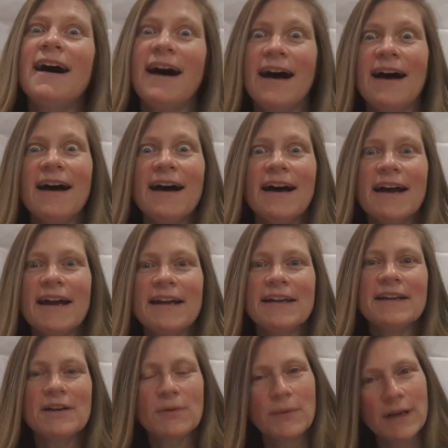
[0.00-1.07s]
Hi,
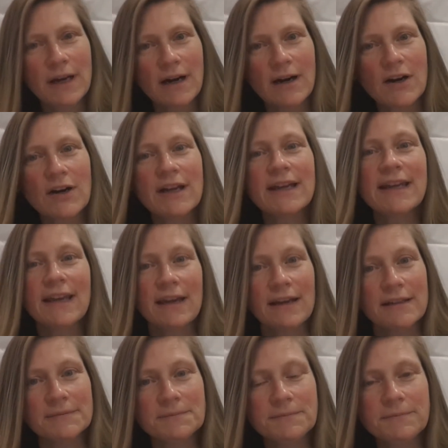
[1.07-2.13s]
here we are
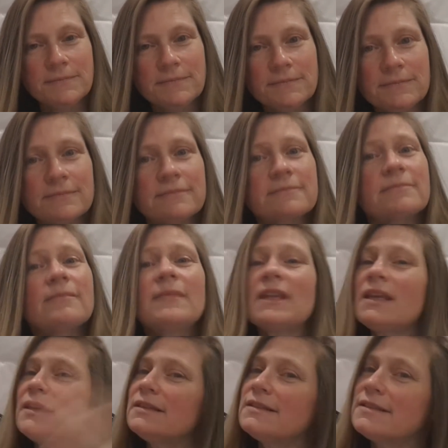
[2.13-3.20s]
again.
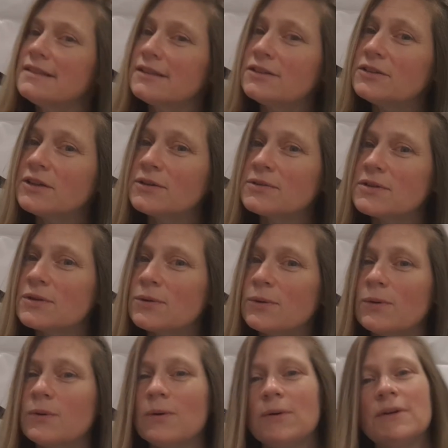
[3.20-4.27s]
Still no
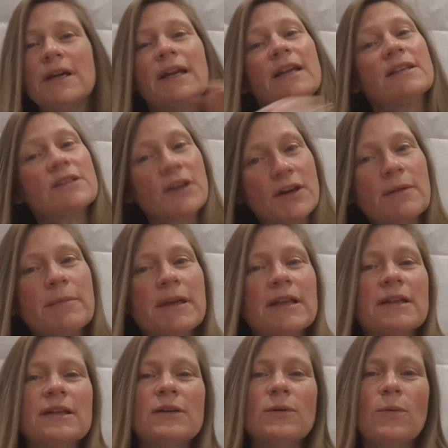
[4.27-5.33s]
school, and it's going to be
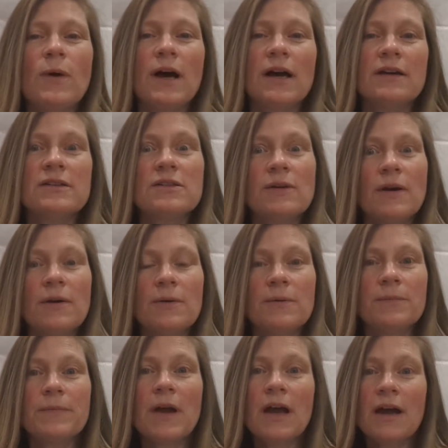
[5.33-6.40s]
a little while,
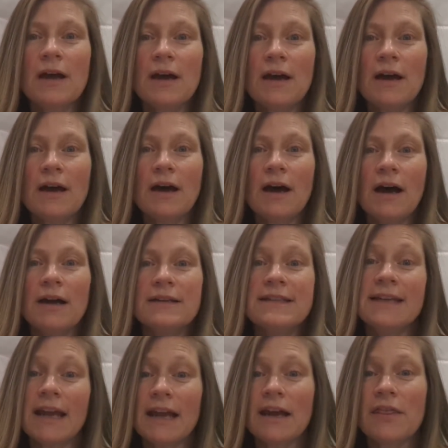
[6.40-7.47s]
so
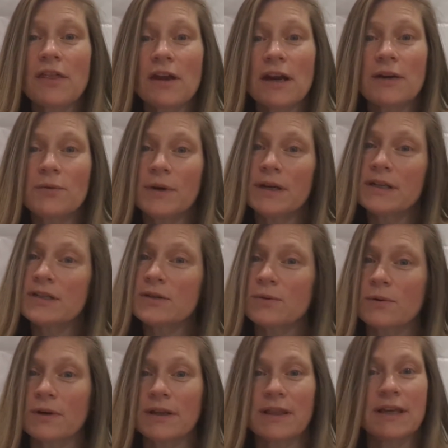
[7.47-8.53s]
today I thought I'd read a
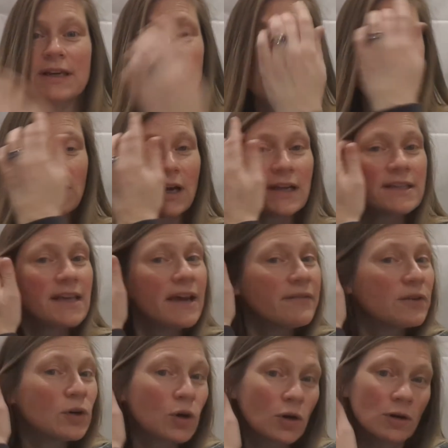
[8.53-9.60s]
story that you guys
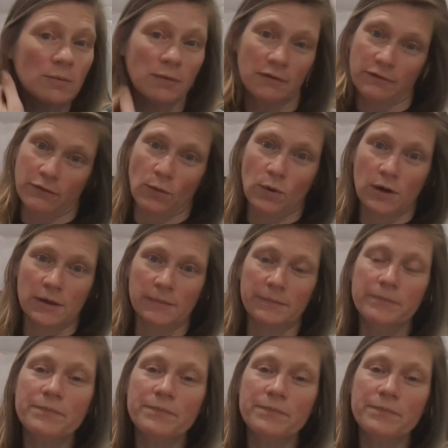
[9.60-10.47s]
haven't heard before.